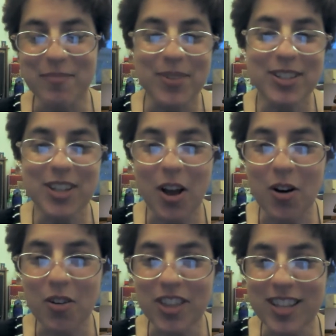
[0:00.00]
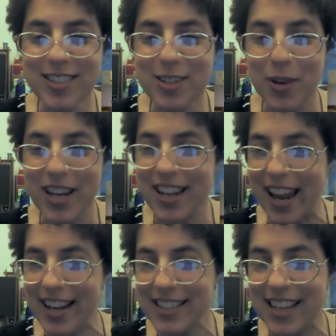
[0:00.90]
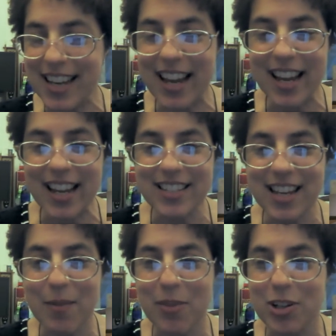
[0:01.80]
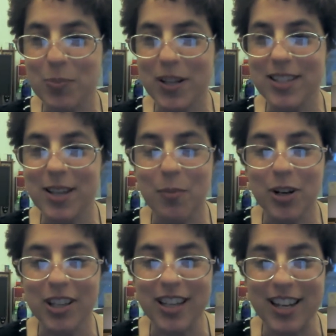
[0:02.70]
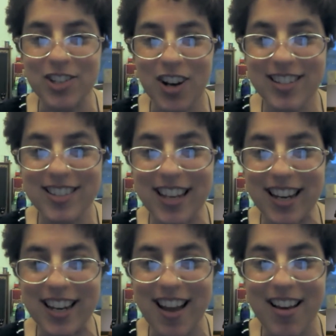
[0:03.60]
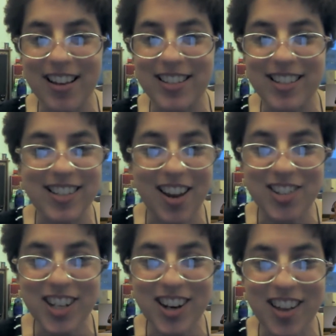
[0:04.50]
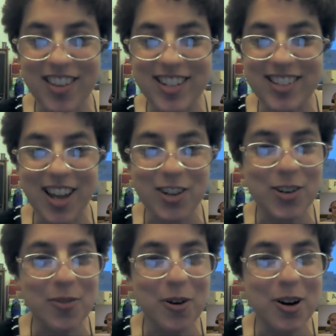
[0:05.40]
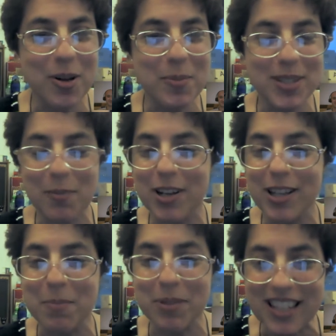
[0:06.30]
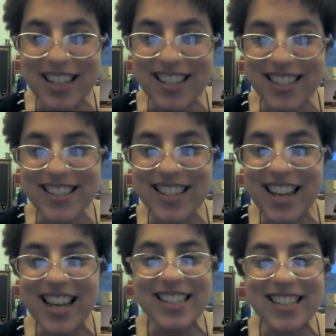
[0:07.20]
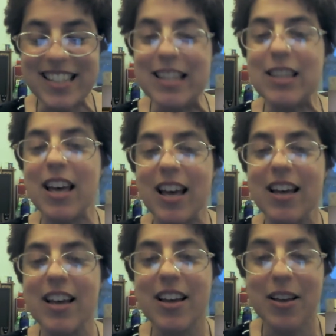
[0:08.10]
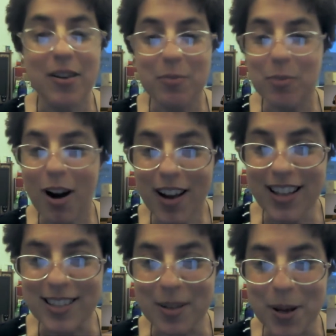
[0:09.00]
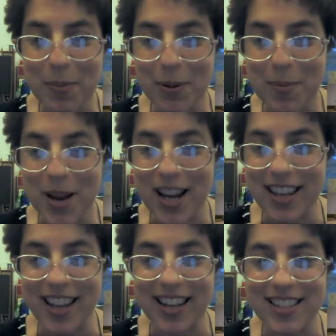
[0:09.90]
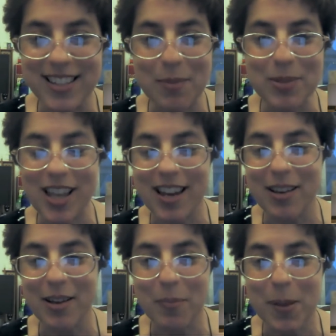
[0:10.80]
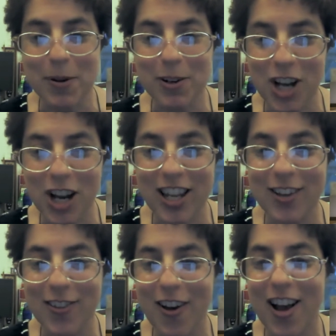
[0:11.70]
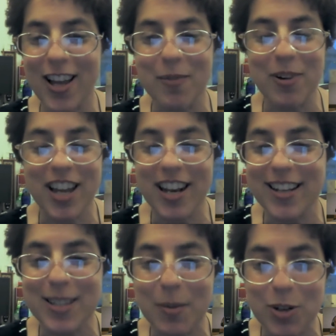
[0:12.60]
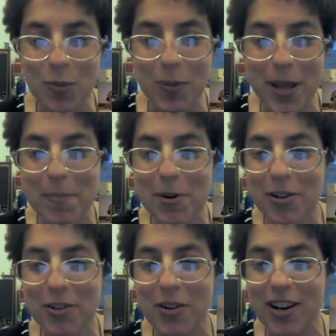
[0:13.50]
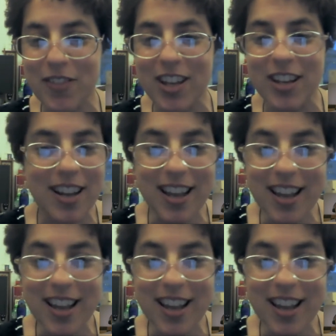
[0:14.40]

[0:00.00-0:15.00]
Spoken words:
So this is Week 8, and there's been some really interesting discussion on the discussion forums. I'm really pleased to see the progress that people are making. It seems like people are chugging along, and we're getting some new people who are even